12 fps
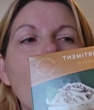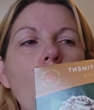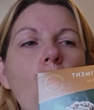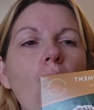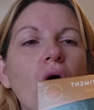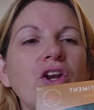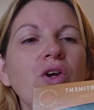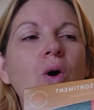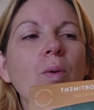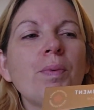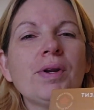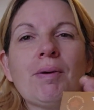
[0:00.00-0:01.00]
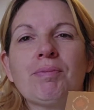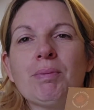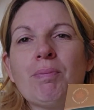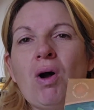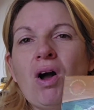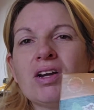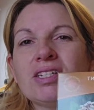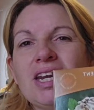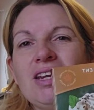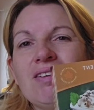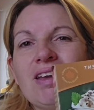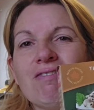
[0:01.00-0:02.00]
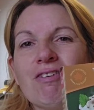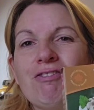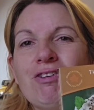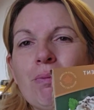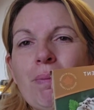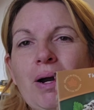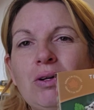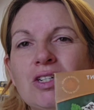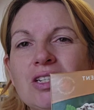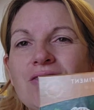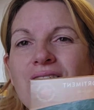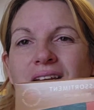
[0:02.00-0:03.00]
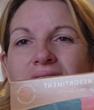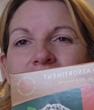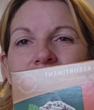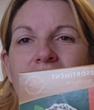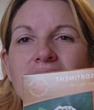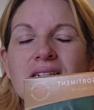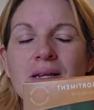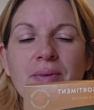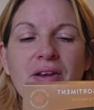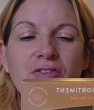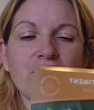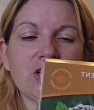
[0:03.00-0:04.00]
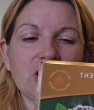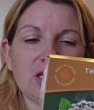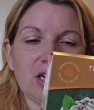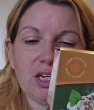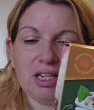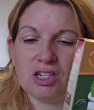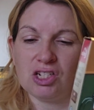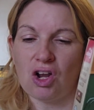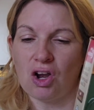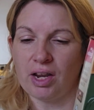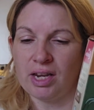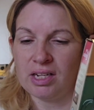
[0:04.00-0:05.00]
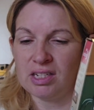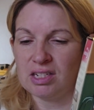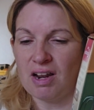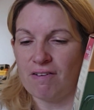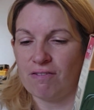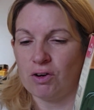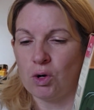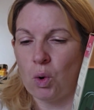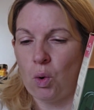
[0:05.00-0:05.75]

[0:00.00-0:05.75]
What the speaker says: or you open up the box and you give a few pouches of each to somebody for just a stocking stuffer,